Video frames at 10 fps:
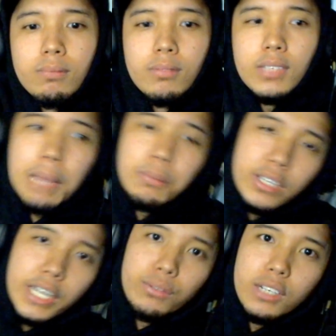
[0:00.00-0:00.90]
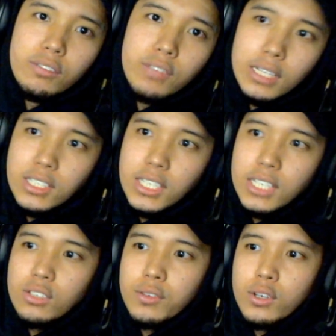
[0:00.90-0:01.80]
Time to get rid of that
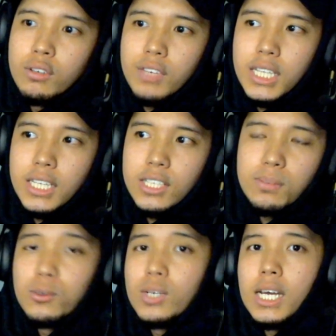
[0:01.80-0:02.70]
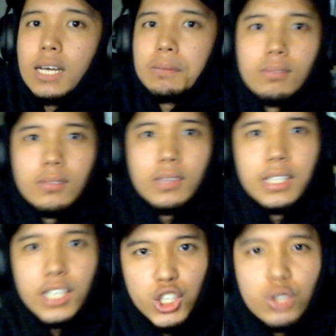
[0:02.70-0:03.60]
sense of convenience muna
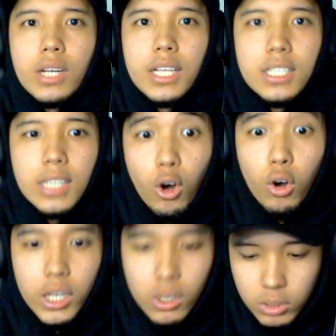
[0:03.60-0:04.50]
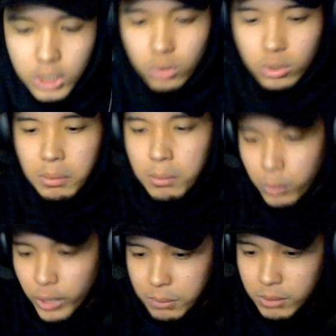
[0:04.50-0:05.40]
and assurance na okay ako dito, na
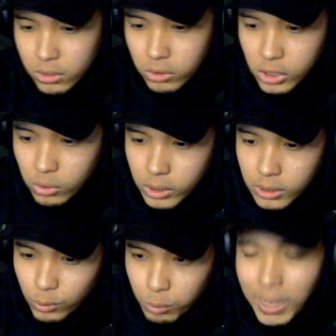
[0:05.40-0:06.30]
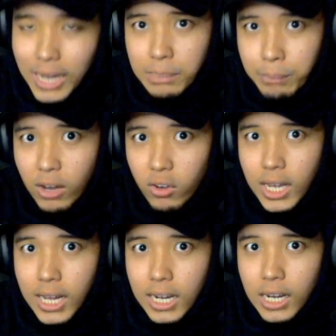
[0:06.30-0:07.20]
mabubuhay naman ako dito eh. Bakit pa ako
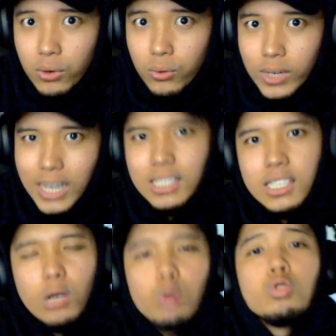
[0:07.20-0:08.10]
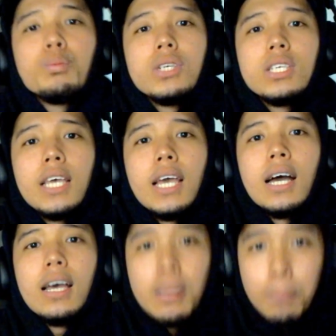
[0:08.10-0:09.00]
gagalaw? Kahit hindi ako super
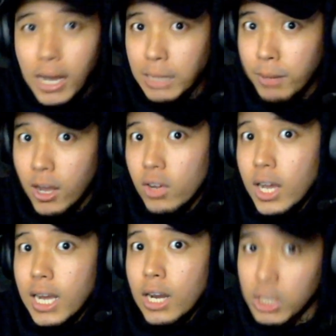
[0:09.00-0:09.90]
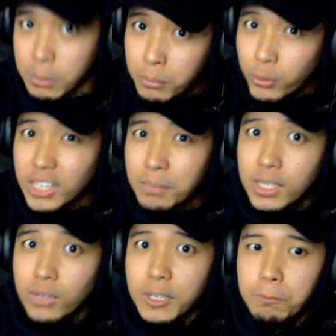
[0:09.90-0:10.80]
saya, bakit pa ako gagalaw? Nabubuhay naman
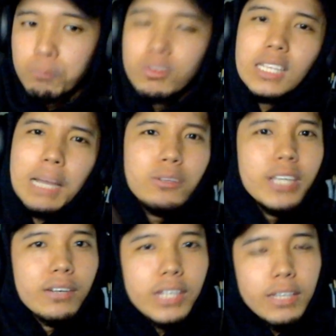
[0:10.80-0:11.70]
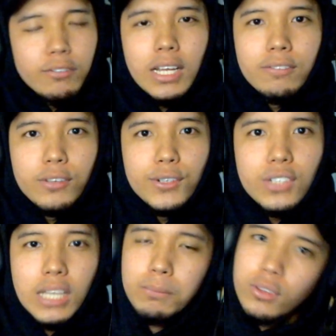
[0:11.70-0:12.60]
ako eh. Time to get rid of that
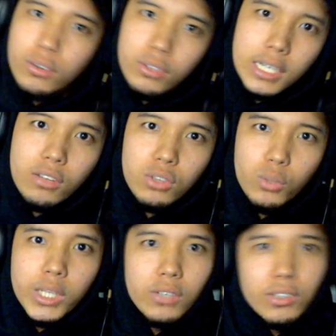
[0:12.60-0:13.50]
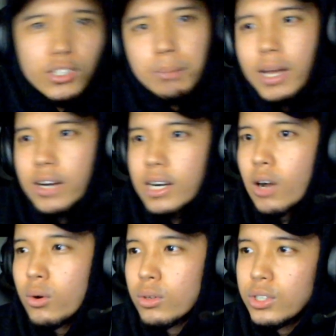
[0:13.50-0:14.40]
first. Time to throw that out the window. It doesn't matter
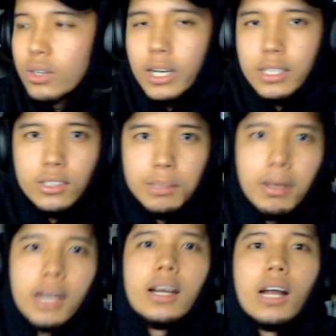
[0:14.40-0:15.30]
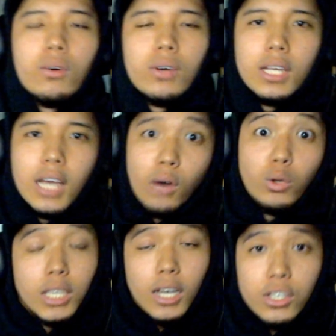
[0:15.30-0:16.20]
how old you are. It doesn't matter how
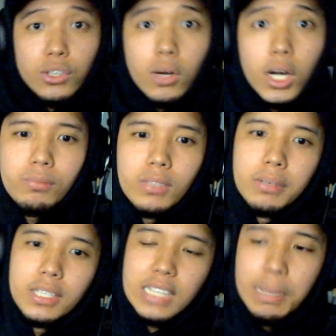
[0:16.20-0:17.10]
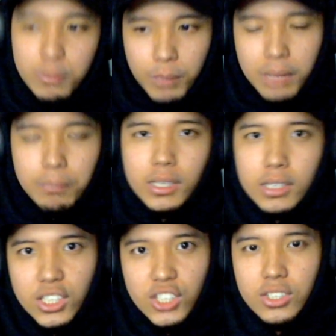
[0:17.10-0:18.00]
young you are. Diba? It's time to make a
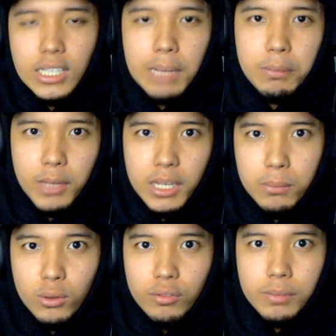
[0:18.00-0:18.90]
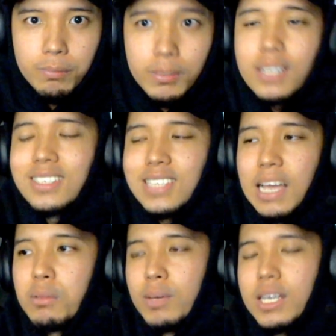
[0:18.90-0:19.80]
decision. It's time to make a move. It's
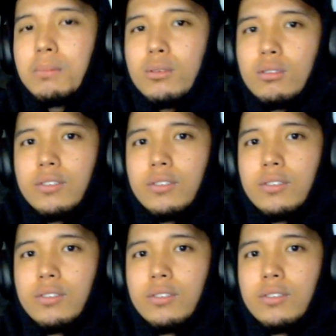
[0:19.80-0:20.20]
time to make a move.